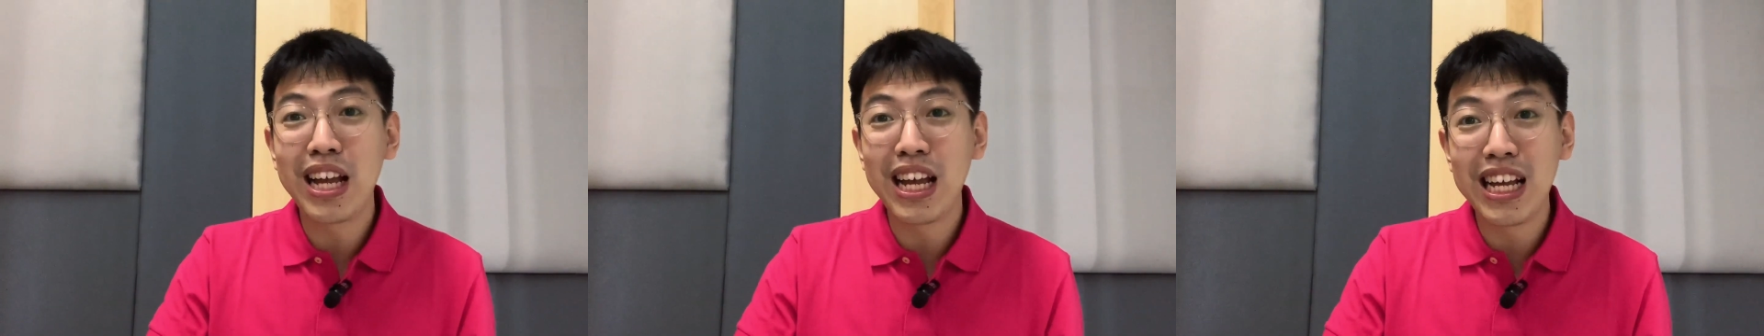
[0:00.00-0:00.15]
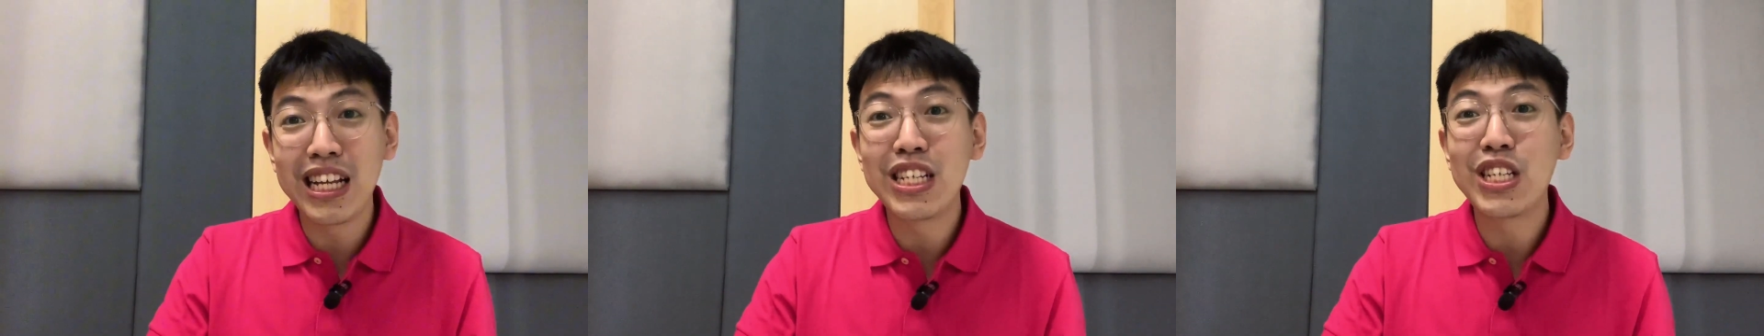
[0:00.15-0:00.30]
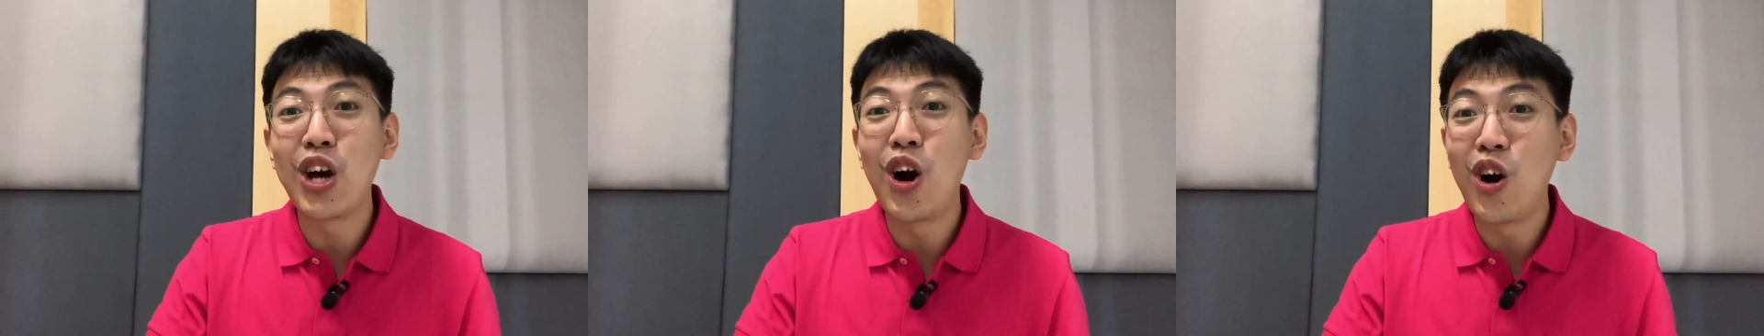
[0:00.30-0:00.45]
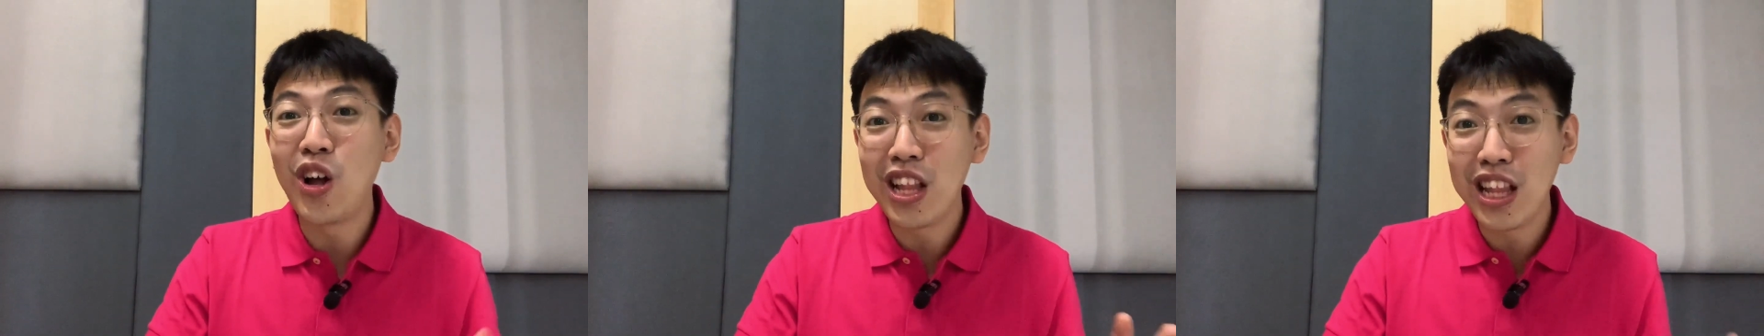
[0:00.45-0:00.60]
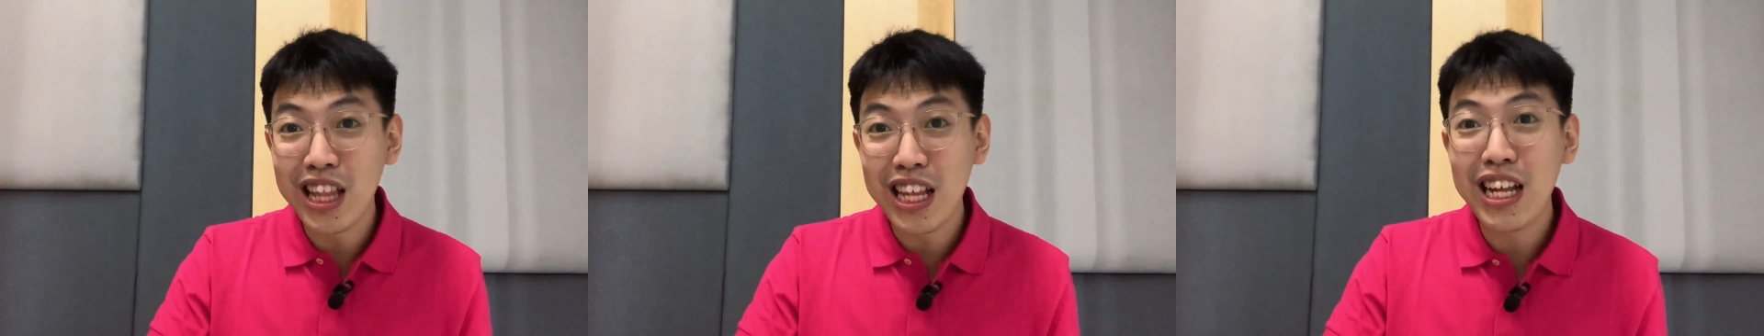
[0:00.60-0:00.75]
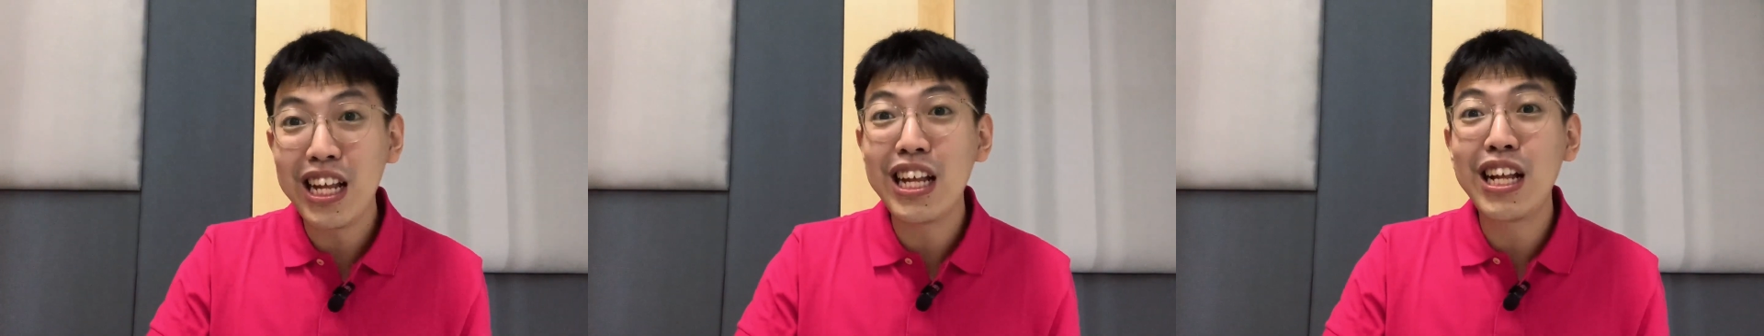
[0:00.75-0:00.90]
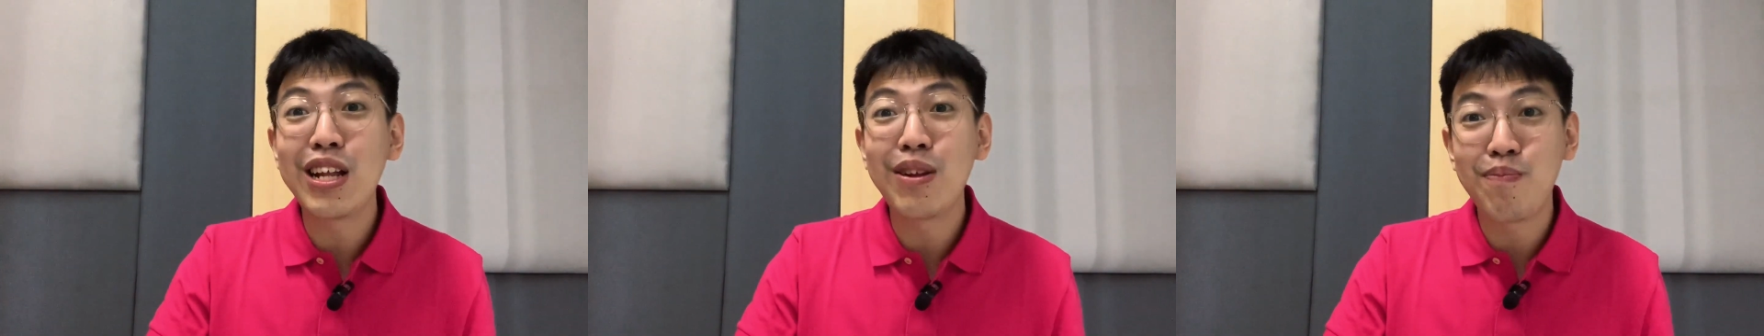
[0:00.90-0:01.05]
is
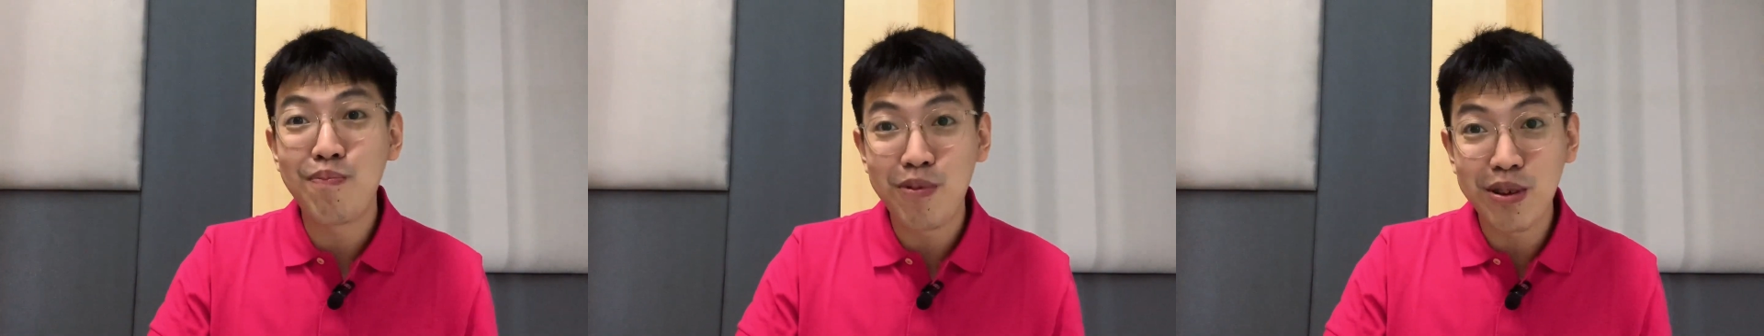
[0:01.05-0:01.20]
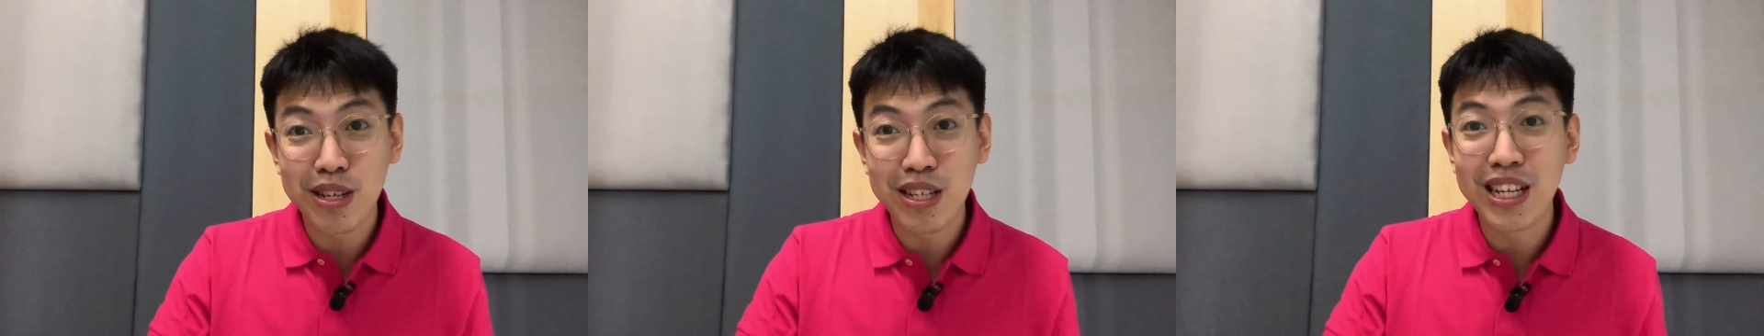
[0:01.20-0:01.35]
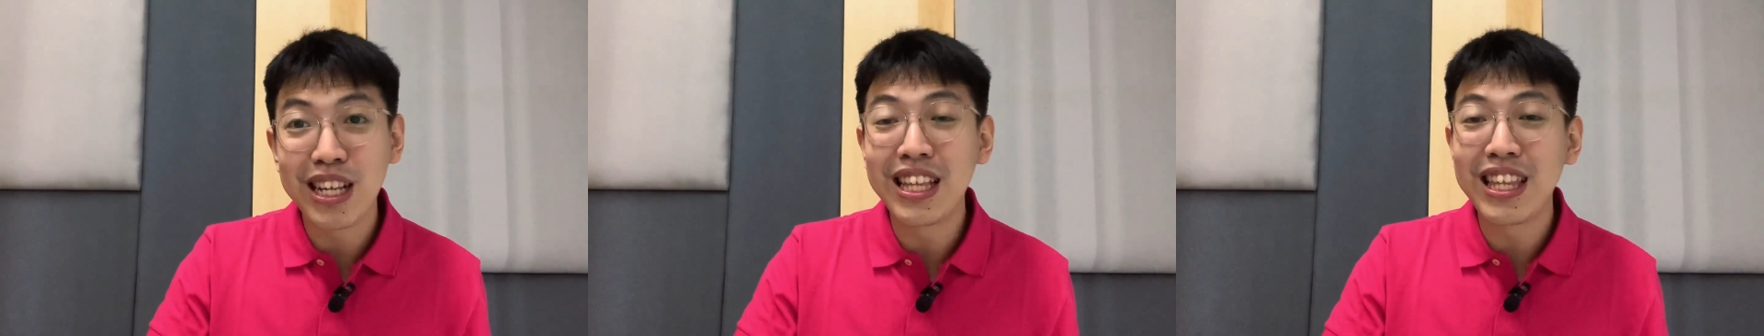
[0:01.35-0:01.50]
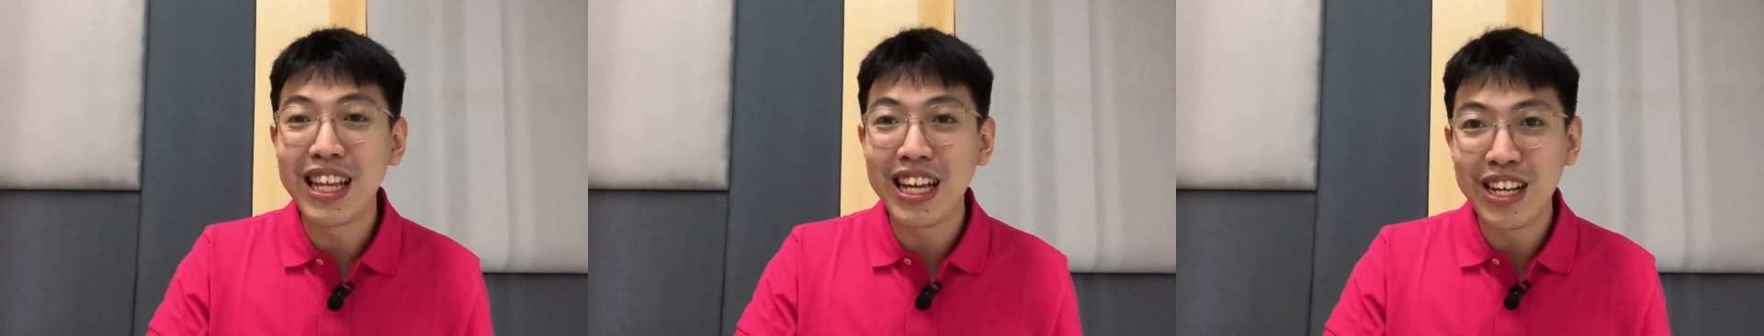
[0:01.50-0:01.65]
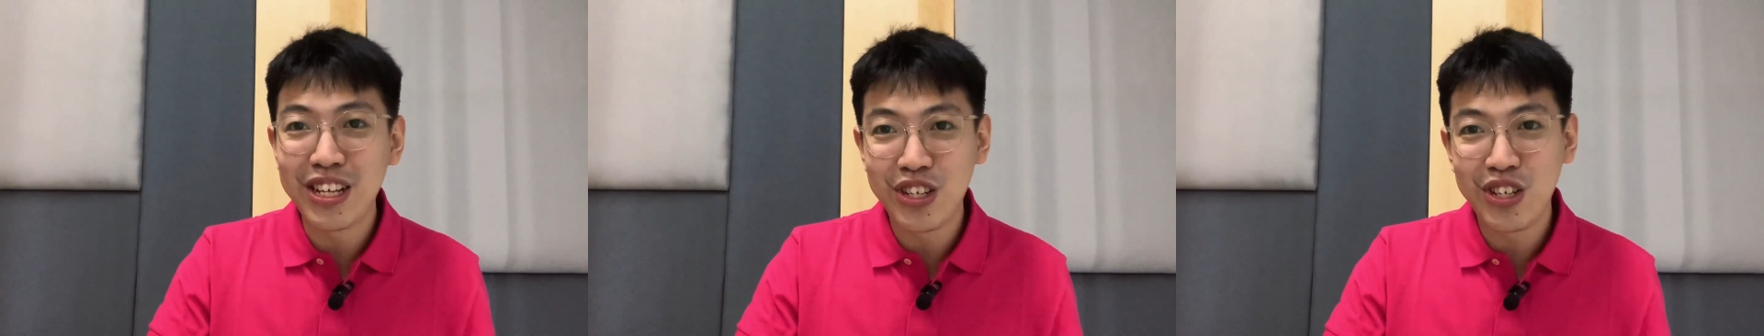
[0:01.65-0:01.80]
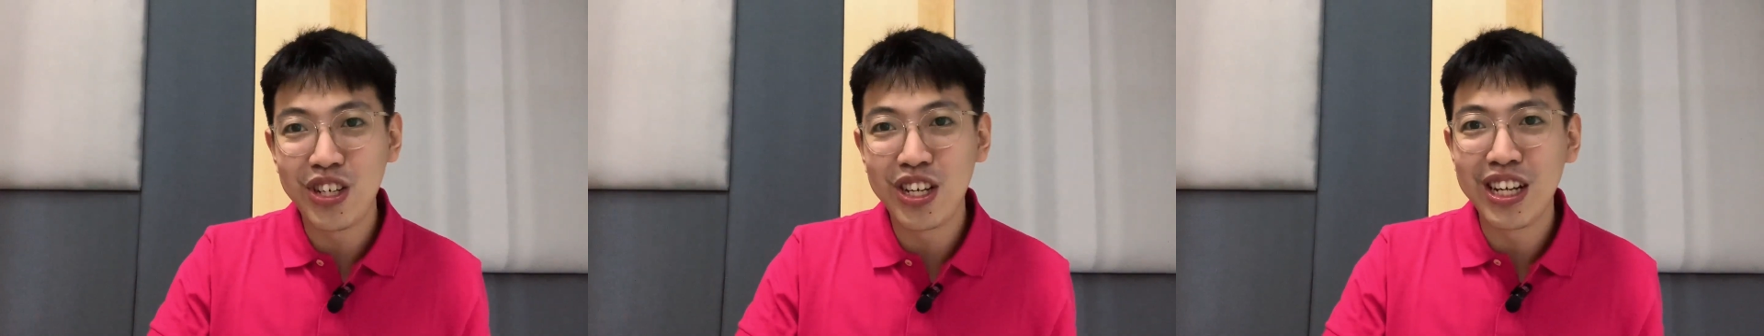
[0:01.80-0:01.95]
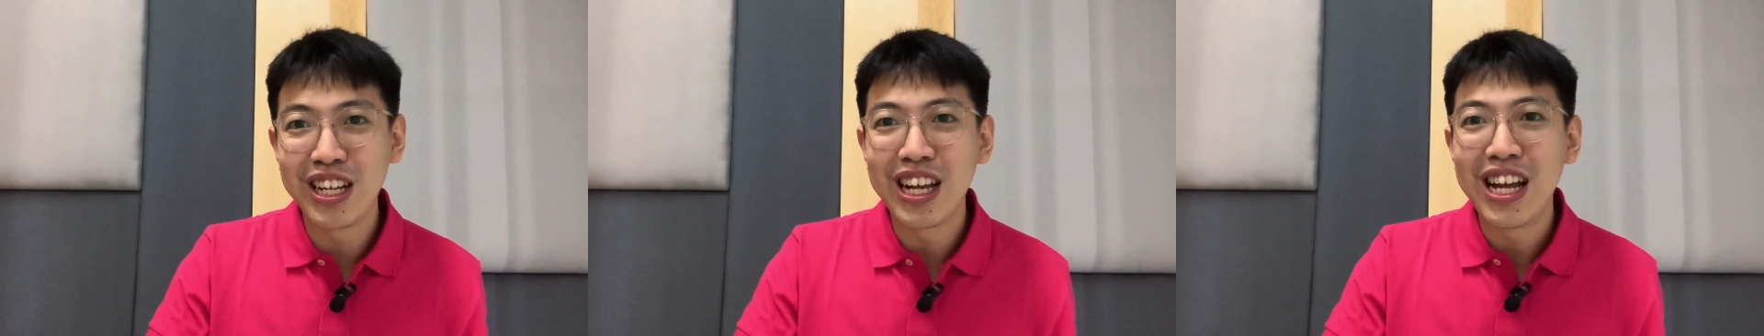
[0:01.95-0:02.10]
only
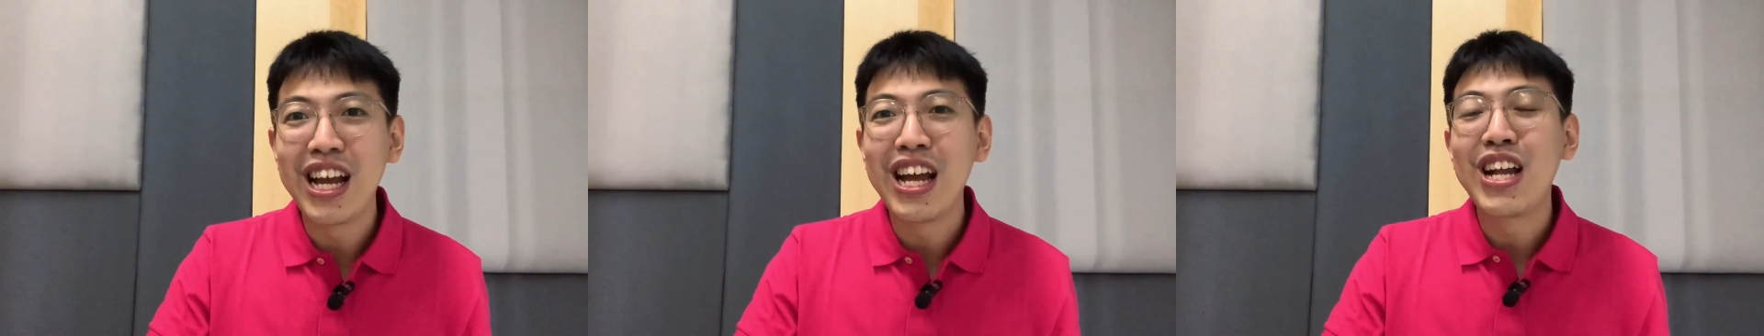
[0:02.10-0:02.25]
representation,